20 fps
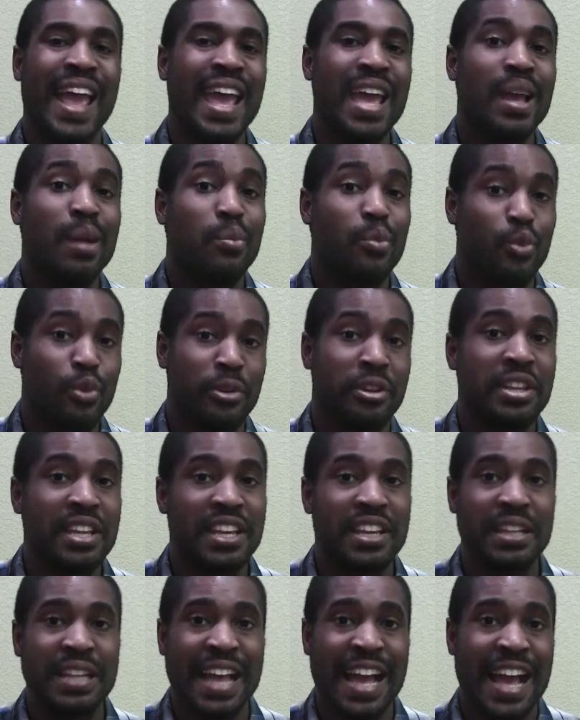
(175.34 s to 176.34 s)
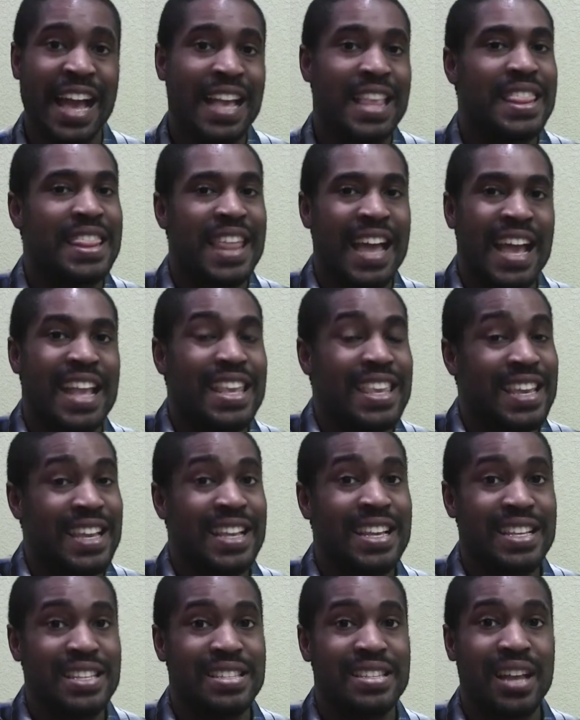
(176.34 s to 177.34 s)
I am really glad that
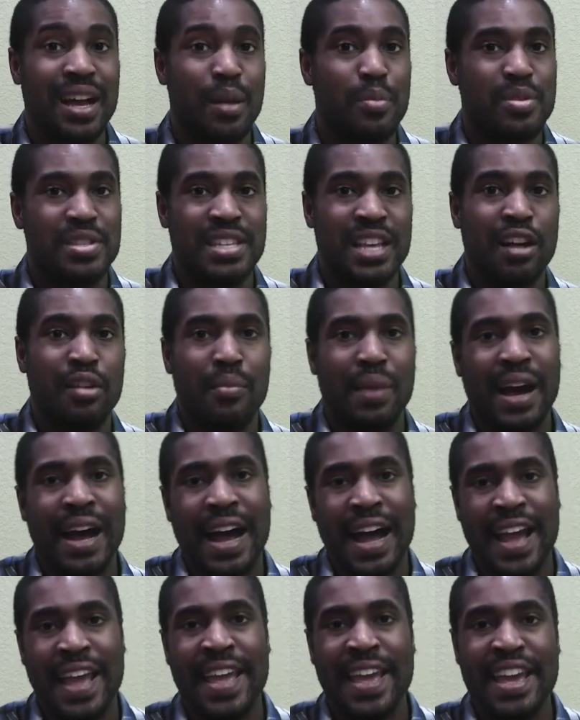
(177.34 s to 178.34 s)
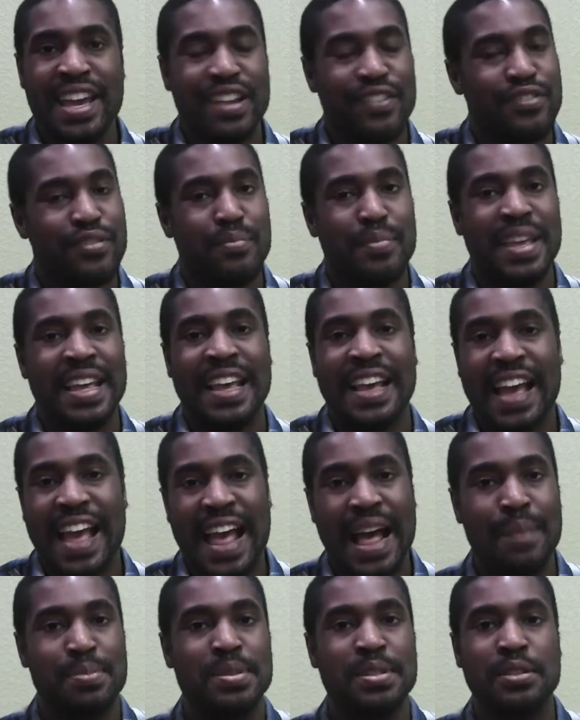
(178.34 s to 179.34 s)
didn't stop Salma Hayek from being
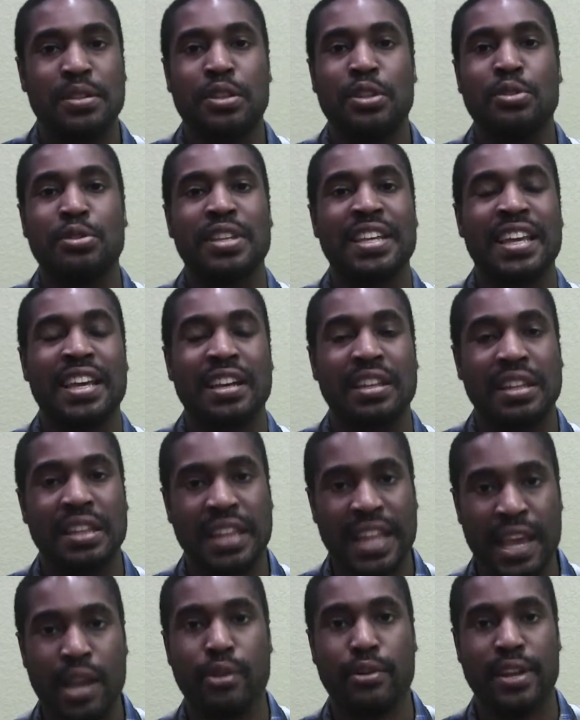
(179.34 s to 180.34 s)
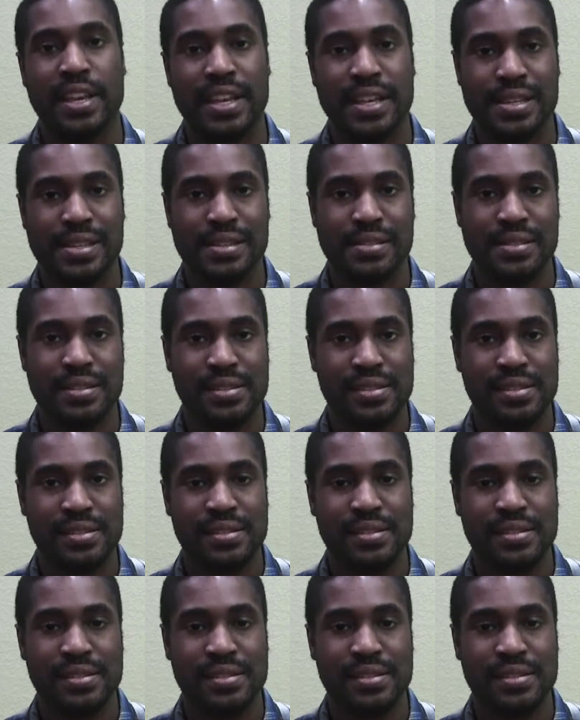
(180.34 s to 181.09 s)
absolutely hilarious.